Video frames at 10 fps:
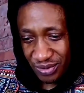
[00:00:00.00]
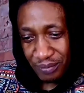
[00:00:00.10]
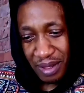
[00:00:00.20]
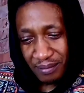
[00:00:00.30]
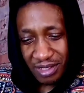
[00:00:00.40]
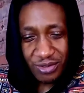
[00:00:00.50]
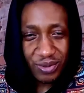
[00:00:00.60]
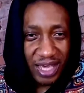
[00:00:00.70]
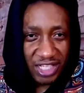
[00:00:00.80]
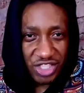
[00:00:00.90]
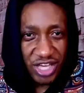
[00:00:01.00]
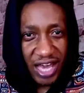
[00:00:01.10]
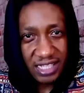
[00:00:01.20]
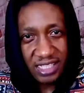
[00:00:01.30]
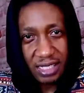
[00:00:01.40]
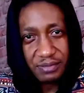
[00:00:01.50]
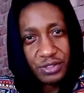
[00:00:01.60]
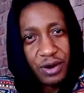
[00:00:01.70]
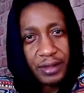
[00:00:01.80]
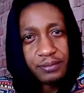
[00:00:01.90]
Remember to like, share, and
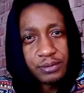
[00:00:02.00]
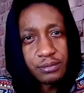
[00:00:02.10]
subscribe.